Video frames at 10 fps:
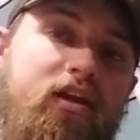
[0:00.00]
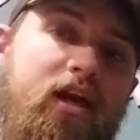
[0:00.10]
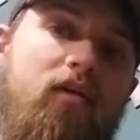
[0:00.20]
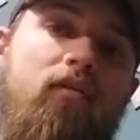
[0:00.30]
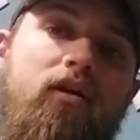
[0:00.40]
check
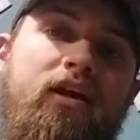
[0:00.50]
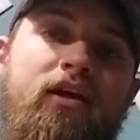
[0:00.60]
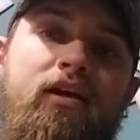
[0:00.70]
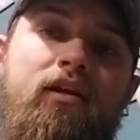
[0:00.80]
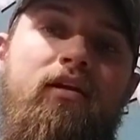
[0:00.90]
it out,
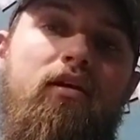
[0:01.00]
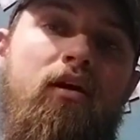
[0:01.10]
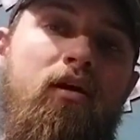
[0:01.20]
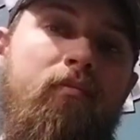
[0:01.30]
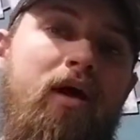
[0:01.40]

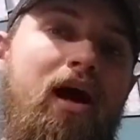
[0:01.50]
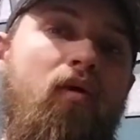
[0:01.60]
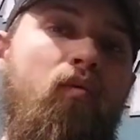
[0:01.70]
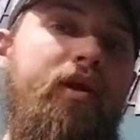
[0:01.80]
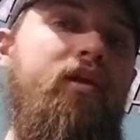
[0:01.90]
and
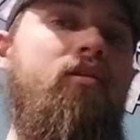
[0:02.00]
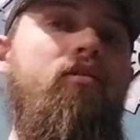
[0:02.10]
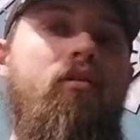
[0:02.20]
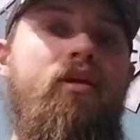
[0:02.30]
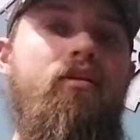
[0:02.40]
how
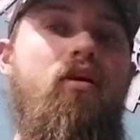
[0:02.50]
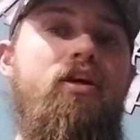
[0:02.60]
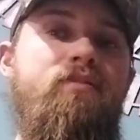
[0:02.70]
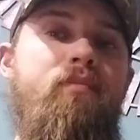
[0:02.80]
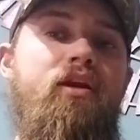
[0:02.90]
we had
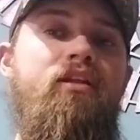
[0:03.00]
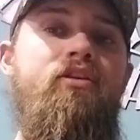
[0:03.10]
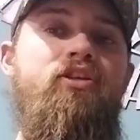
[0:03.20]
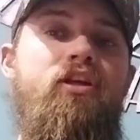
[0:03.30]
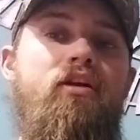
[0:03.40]
lost
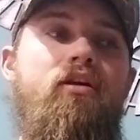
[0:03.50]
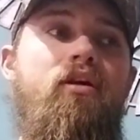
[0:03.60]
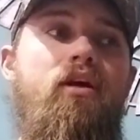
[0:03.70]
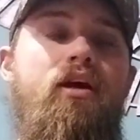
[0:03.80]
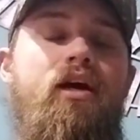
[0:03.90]
money this
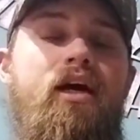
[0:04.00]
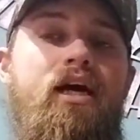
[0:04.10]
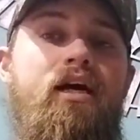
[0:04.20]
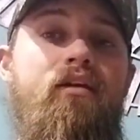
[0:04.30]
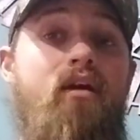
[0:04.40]
year
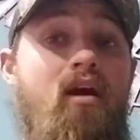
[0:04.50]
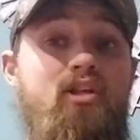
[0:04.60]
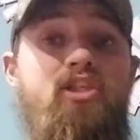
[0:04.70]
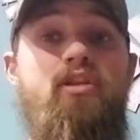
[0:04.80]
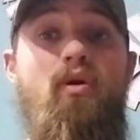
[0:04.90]
on
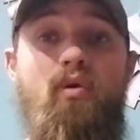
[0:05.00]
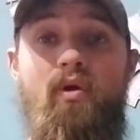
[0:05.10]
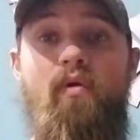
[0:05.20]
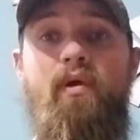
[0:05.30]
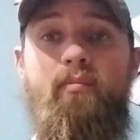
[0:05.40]
our
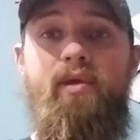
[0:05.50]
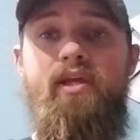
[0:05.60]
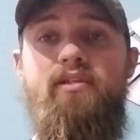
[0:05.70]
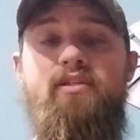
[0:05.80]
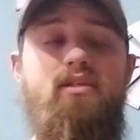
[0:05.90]
slow growing
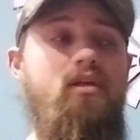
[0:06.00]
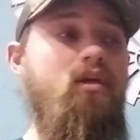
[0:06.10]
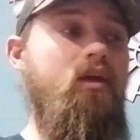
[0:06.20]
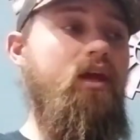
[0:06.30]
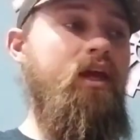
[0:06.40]

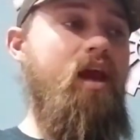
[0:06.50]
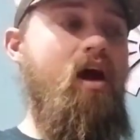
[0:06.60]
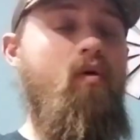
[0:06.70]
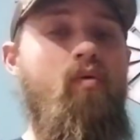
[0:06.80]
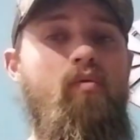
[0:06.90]
pigs,
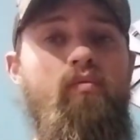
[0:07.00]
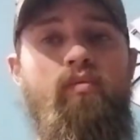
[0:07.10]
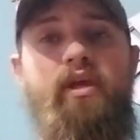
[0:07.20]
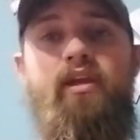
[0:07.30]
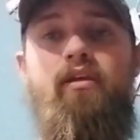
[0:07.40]
and how
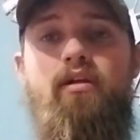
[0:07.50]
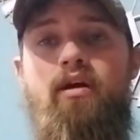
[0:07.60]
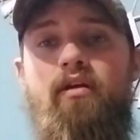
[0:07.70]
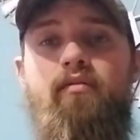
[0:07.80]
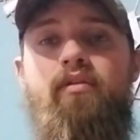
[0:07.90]

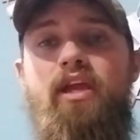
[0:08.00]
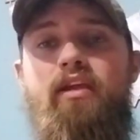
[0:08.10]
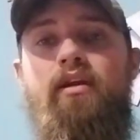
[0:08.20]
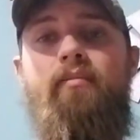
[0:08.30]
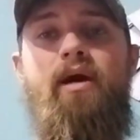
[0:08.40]
we are
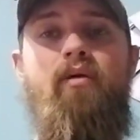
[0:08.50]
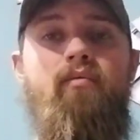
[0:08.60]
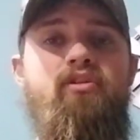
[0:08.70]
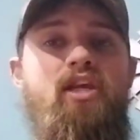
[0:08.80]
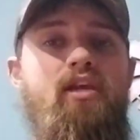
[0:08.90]
thinking
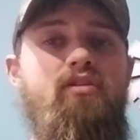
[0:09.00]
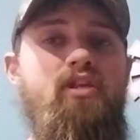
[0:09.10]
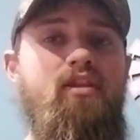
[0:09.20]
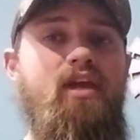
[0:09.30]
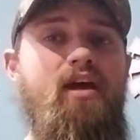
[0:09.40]
about
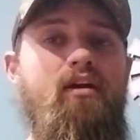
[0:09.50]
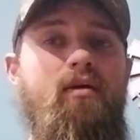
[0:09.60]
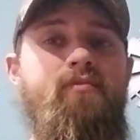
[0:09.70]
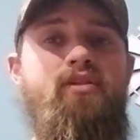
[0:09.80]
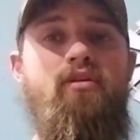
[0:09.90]
changing that
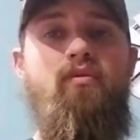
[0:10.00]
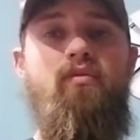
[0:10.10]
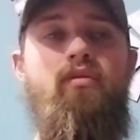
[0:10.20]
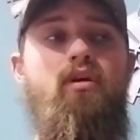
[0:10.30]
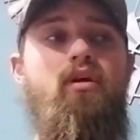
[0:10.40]
up
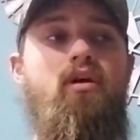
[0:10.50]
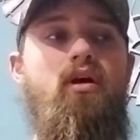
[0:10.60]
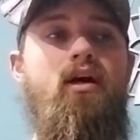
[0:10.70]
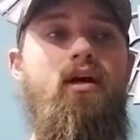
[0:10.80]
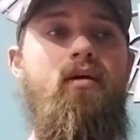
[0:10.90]
to
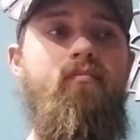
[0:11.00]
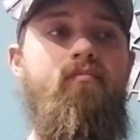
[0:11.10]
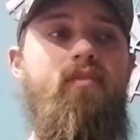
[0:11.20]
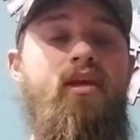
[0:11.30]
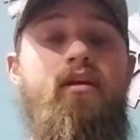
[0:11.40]

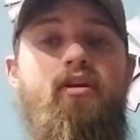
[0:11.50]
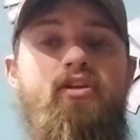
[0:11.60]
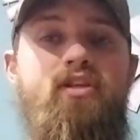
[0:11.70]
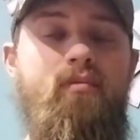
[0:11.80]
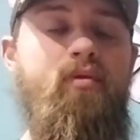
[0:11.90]

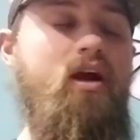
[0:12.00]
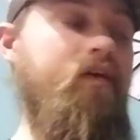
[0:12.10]
increase our